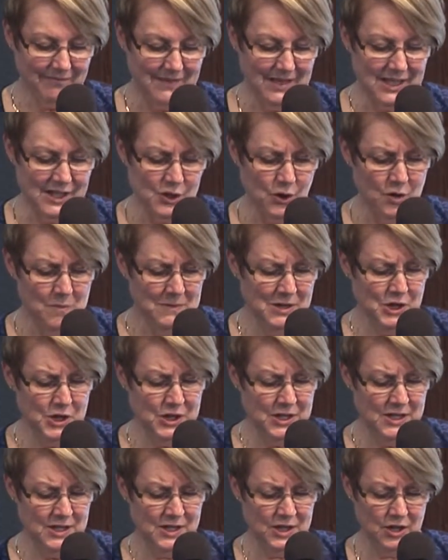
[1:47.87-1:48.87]
So our
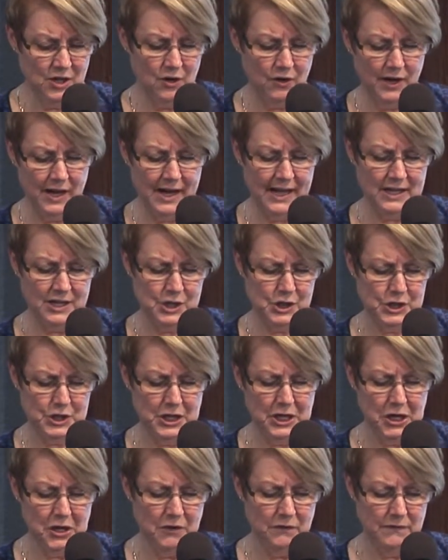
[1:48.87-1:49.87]
mission is to create a
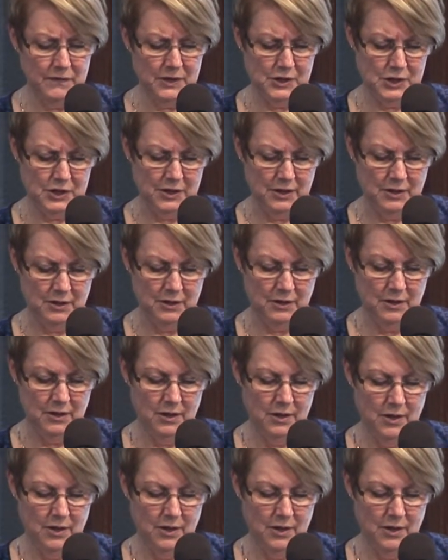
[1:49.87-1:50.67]
shared vision